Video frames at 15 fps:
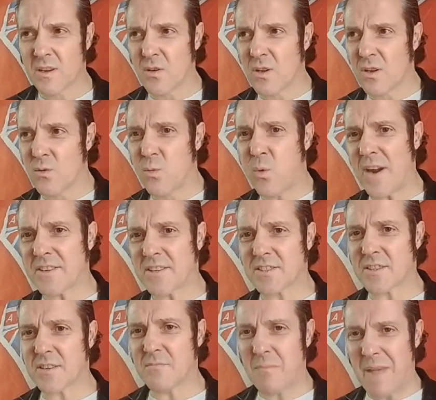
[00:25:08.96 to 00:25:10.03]
why does
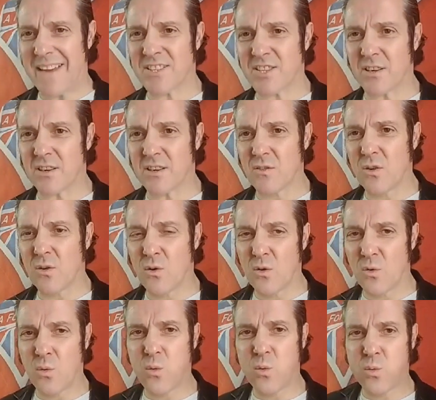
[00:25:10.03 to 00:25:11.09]
it matter
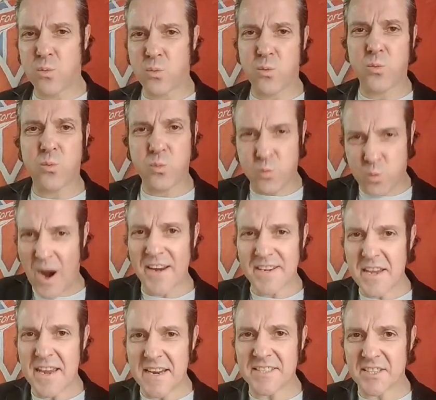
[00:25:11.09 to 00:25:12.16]
why you
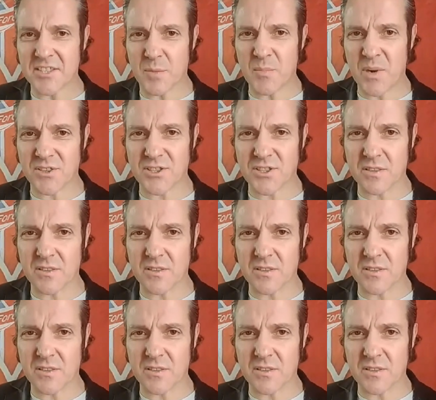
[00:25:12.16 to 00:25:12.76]
hated the person?